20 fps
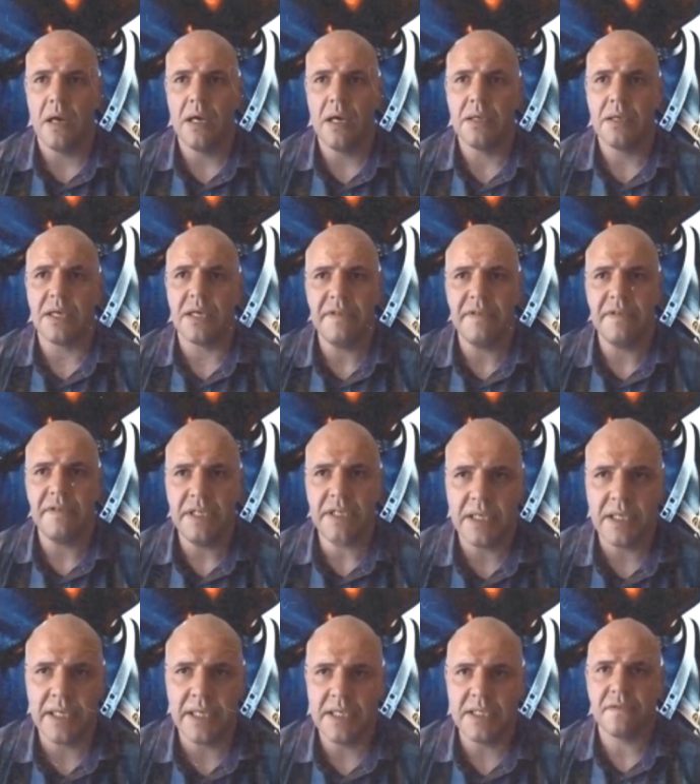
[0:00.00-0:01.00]
And having the
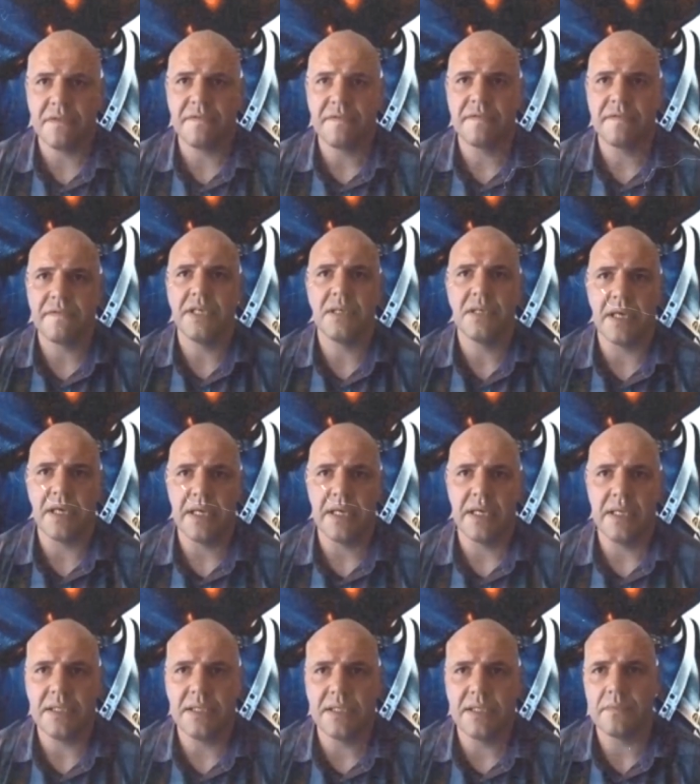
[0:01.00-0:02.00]
keys of death and
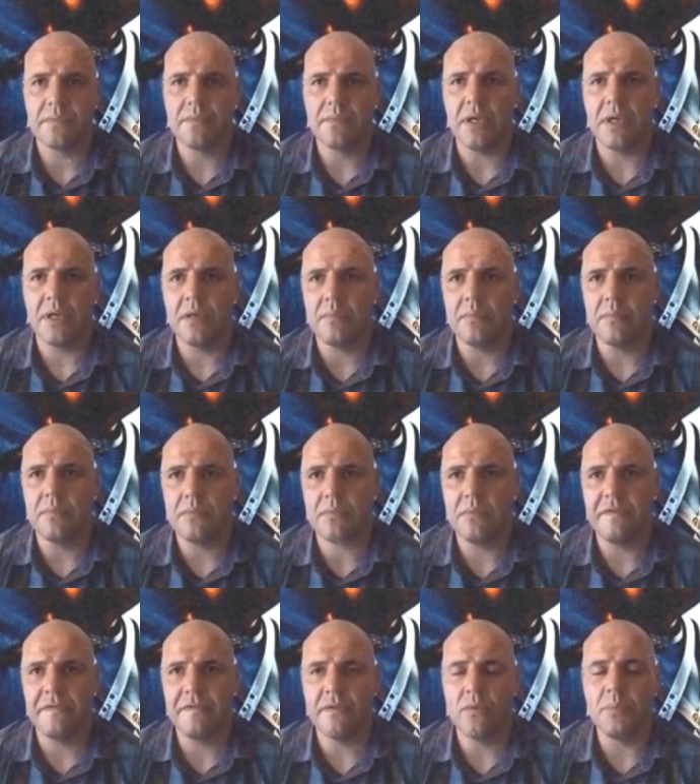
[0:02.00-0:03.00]
Hades,
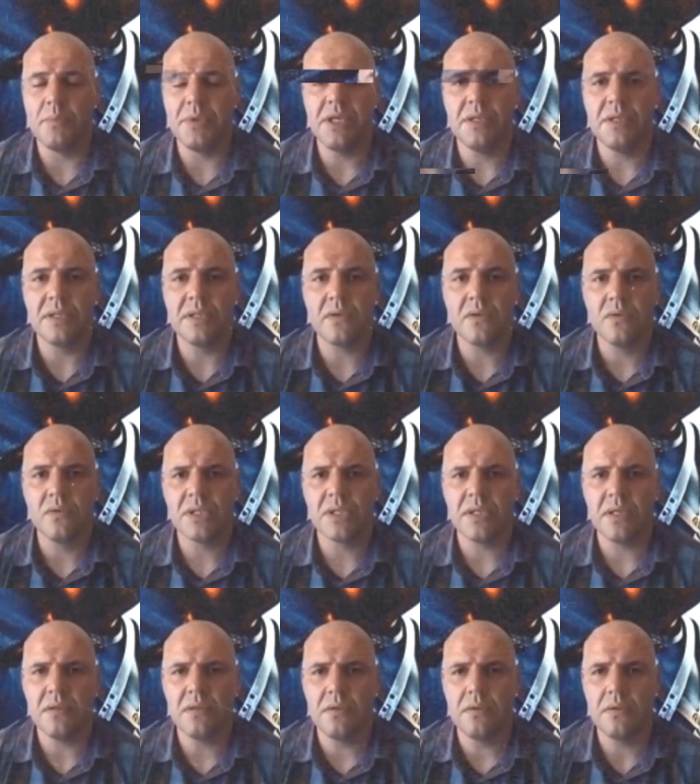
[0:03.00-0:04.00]
um, for me, is
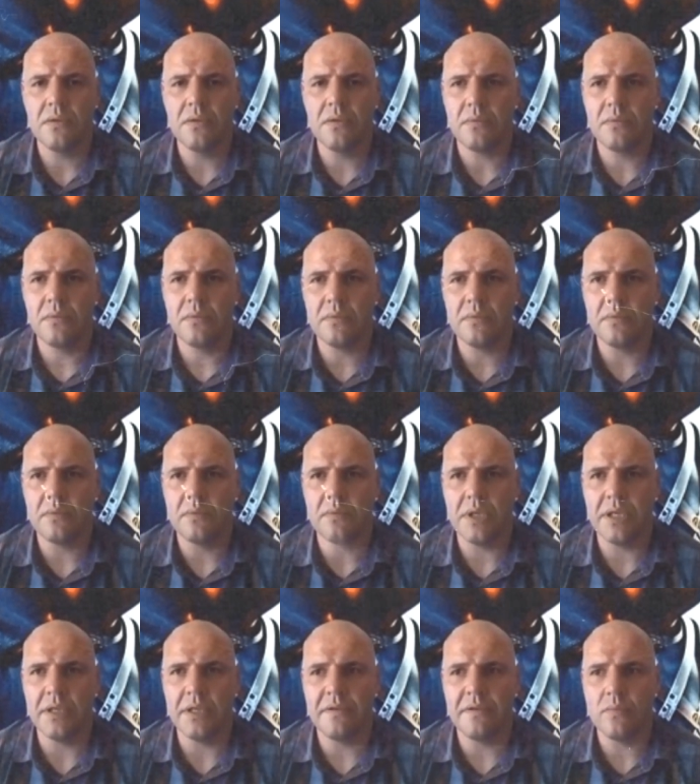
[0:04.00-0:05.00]
also,
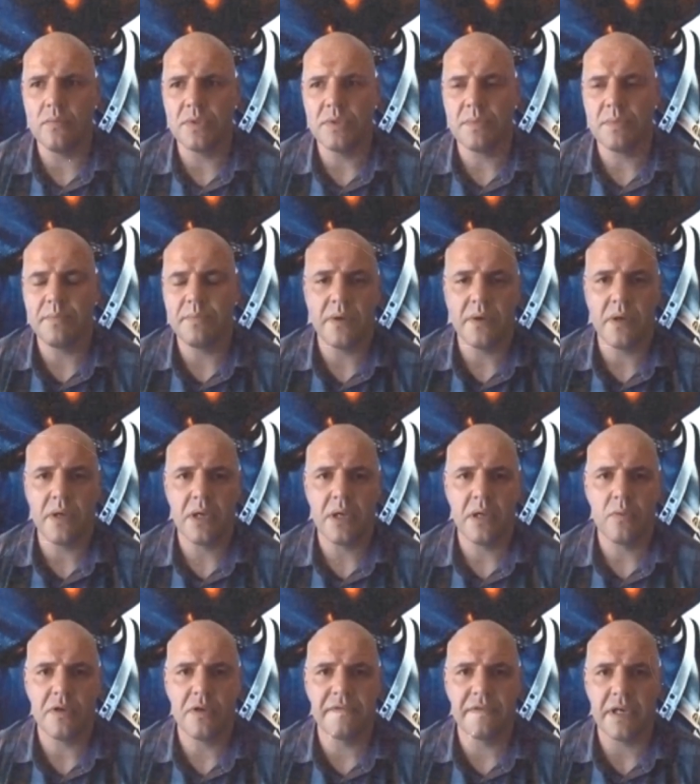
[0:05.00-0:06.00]
it forms a
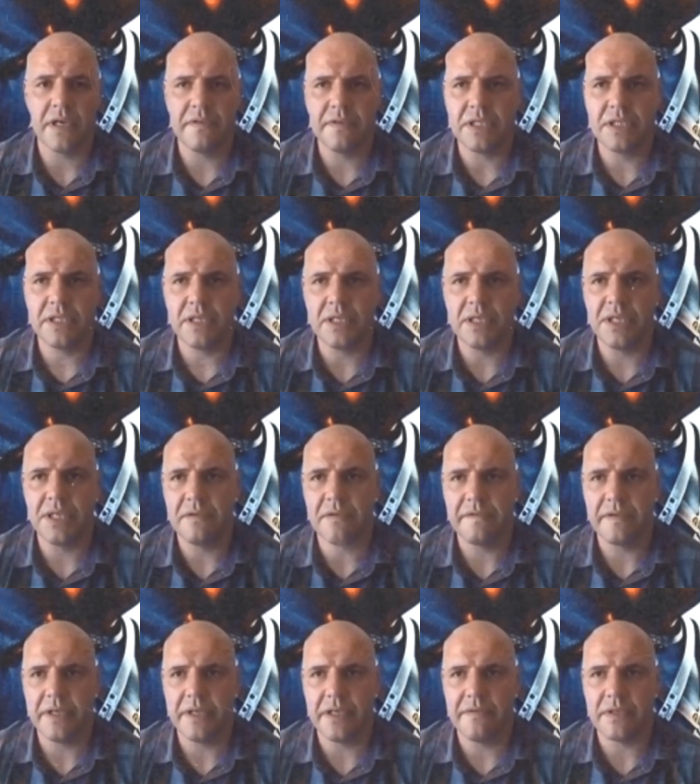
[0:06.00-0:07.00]
parallel with having the key
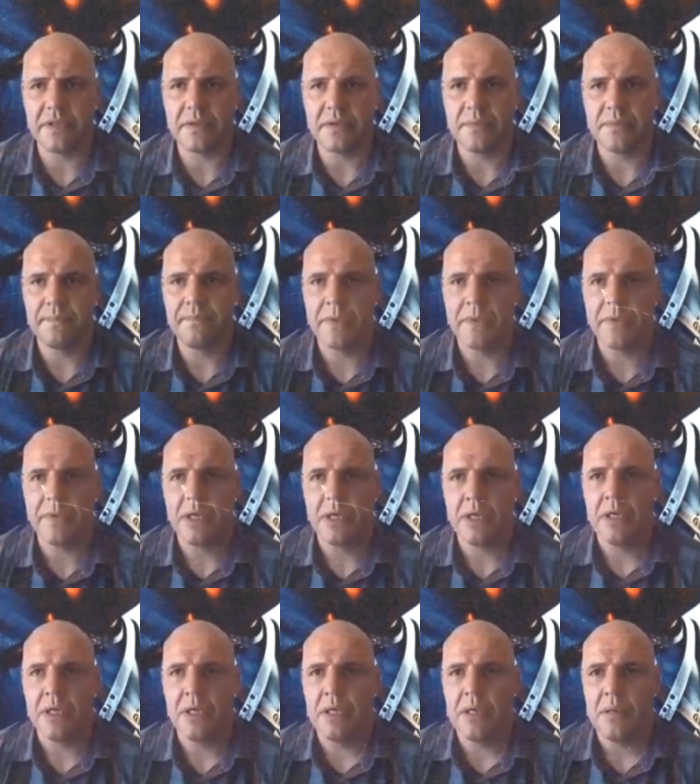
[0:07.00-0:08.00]
of David.
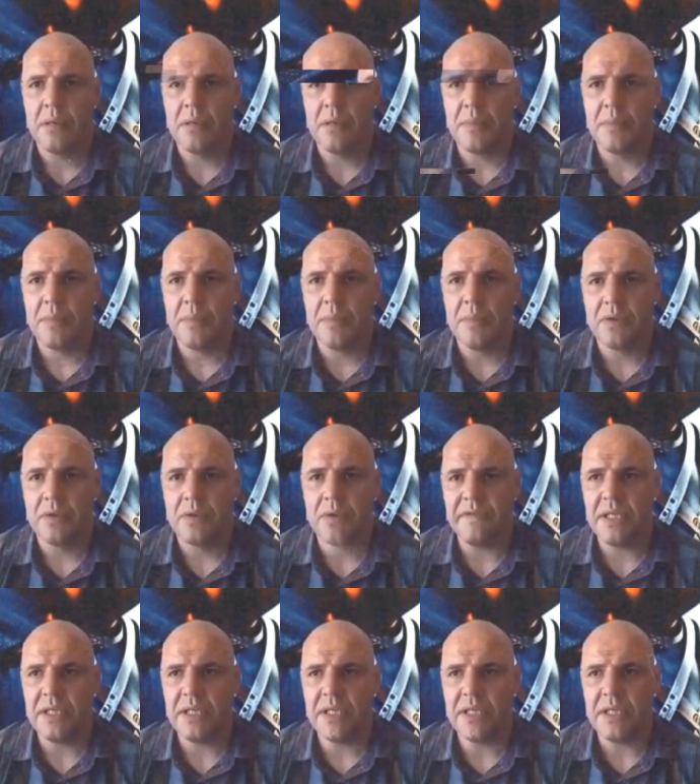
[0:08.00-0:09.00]
Because having
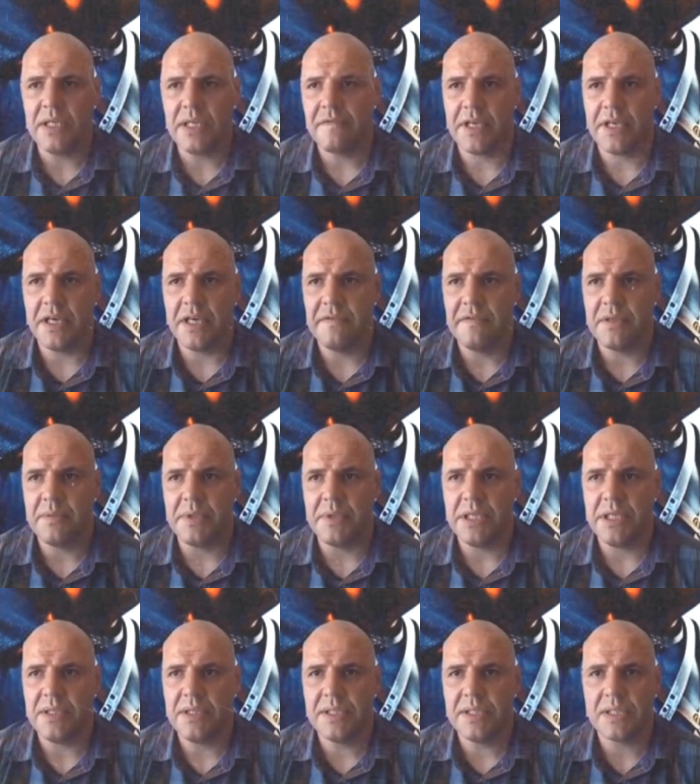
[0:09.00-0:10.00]
the key of David
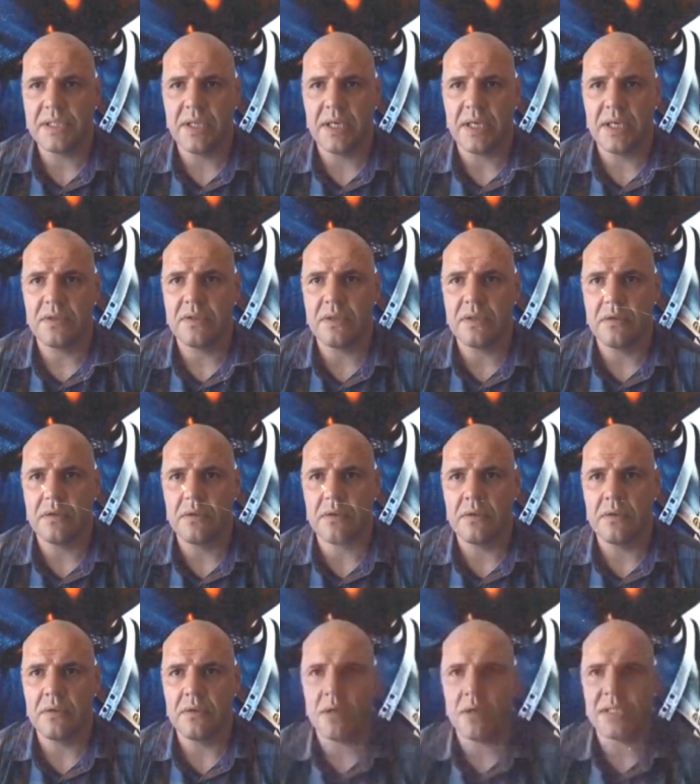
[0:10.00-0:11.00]
means that
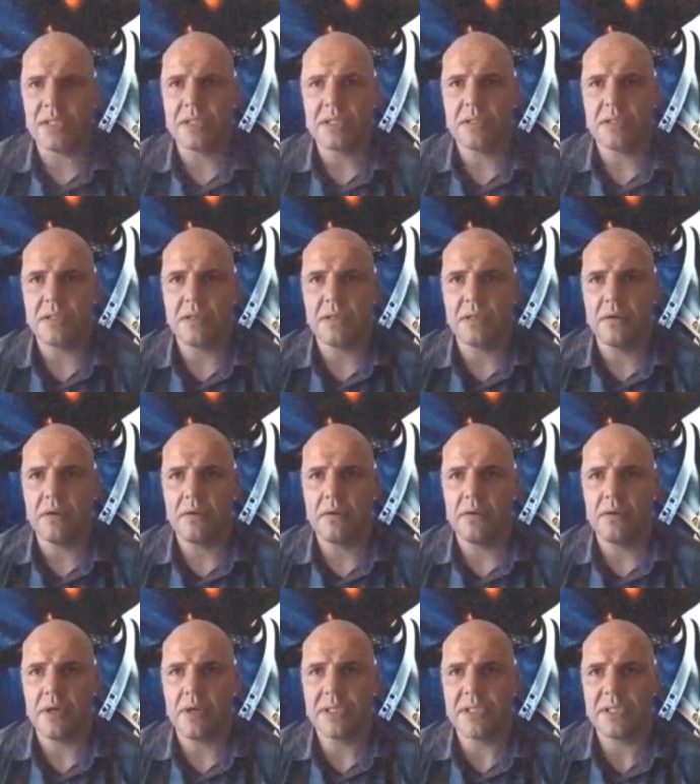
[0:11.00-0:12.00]
Christ's,
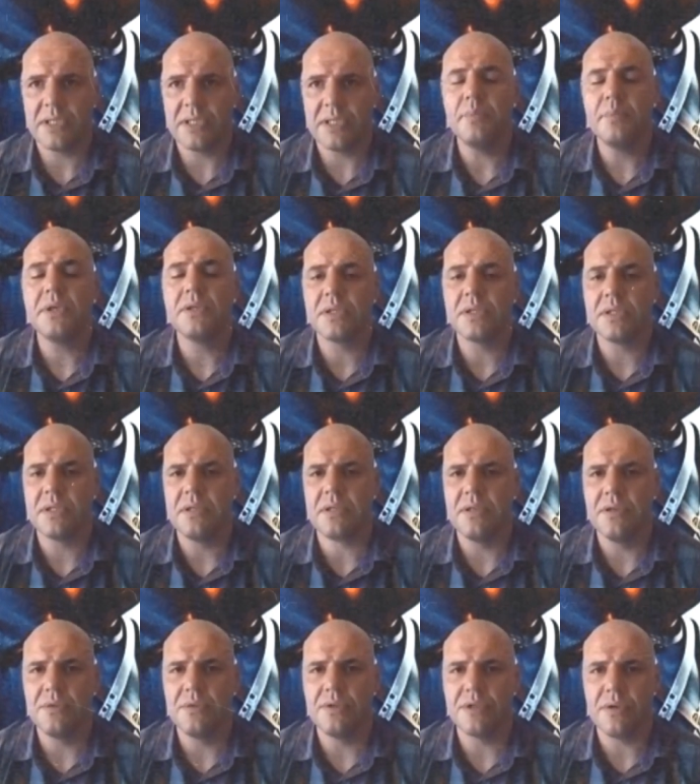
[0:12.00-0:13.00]
Christ opens
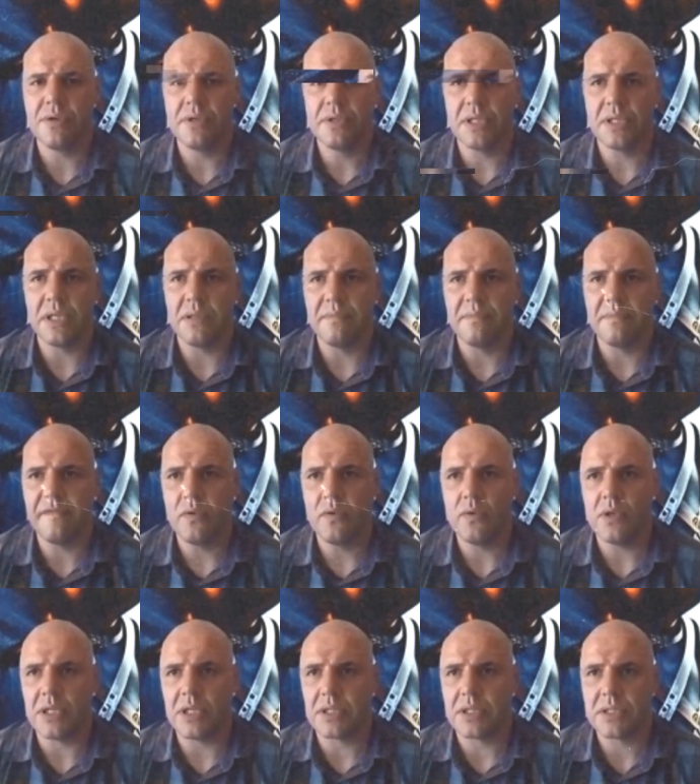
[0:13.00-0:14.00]
the New Jerusalem
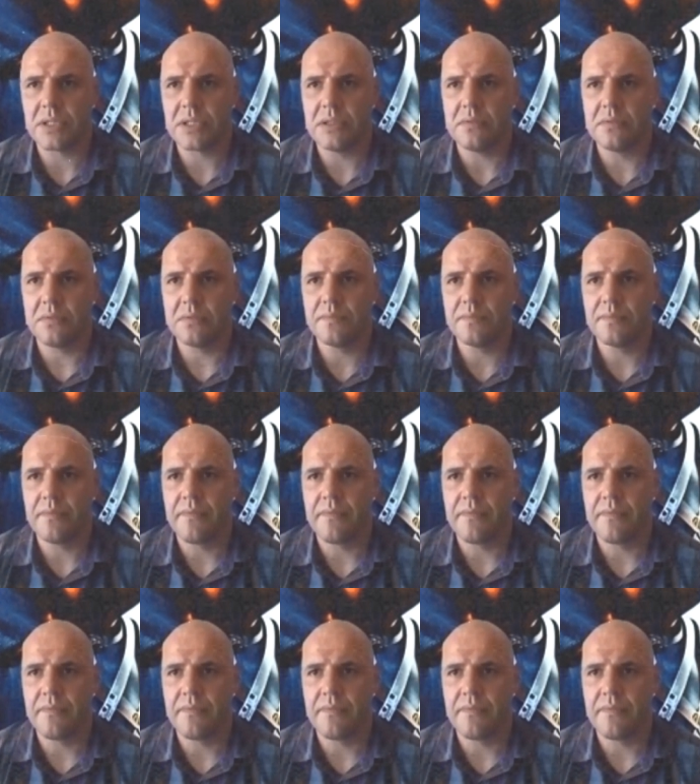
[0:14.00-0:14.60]
for us.